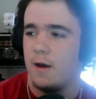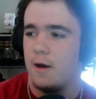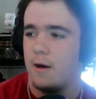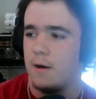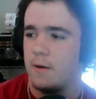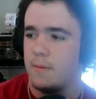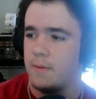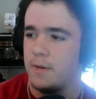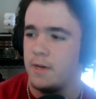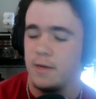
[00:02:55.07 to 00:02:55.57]

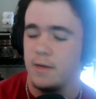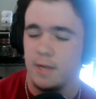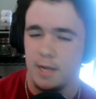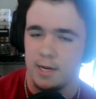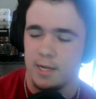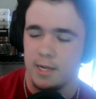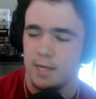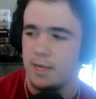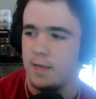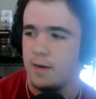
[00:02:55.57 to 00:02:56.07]
And
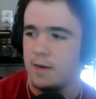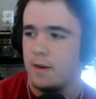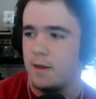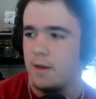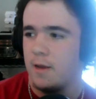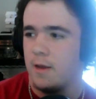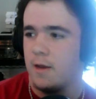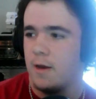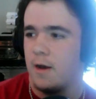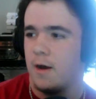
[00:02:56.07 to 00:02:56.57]
yet again,
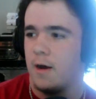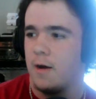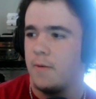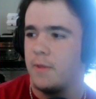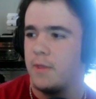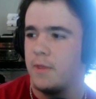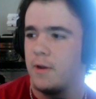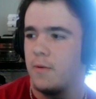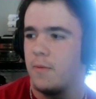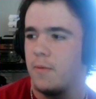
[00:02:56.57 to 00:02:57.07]

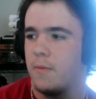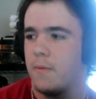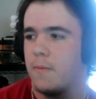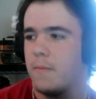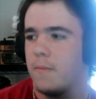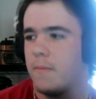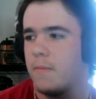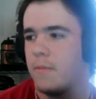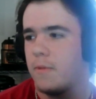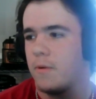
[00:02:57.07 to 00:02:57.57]
and their
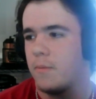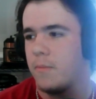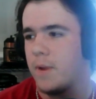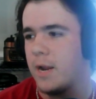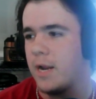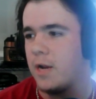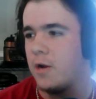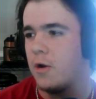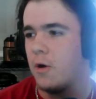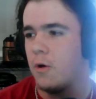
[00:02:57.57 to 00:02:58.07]

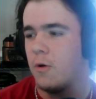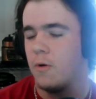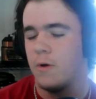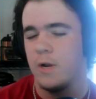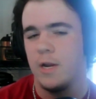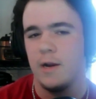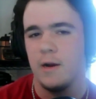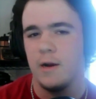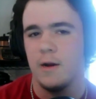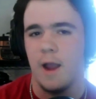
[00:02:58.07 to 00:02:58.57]
main goal
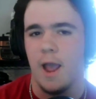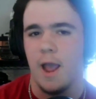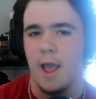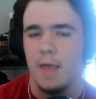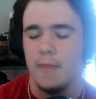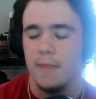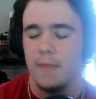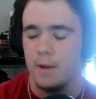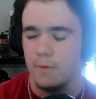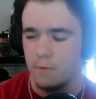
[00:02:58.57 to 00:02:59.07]
here,
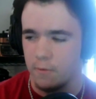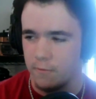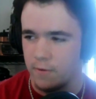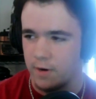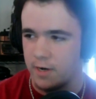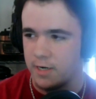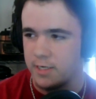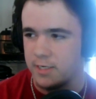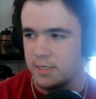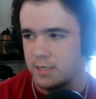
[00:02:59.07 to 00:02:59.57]
and they were
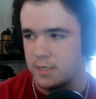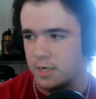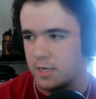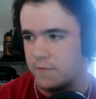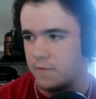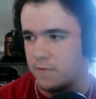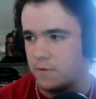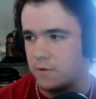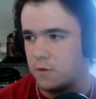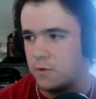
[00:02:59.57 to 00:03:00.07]
very
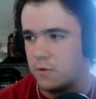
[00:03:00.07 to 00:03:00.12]
successful in